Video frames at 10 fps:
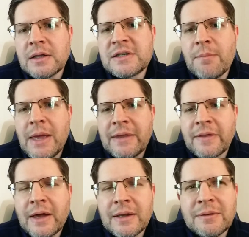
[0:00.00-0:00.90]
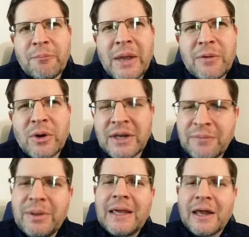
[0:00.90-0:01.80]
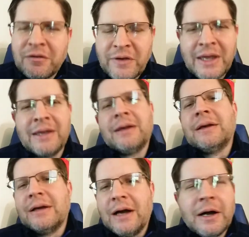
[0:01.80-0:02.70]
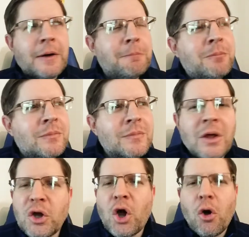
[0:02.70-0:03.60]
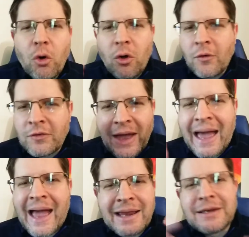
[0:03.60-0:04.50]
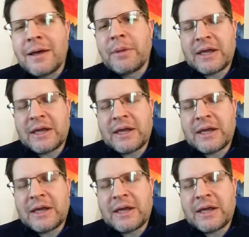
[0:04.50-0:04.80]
to make what can be kind of a cold academic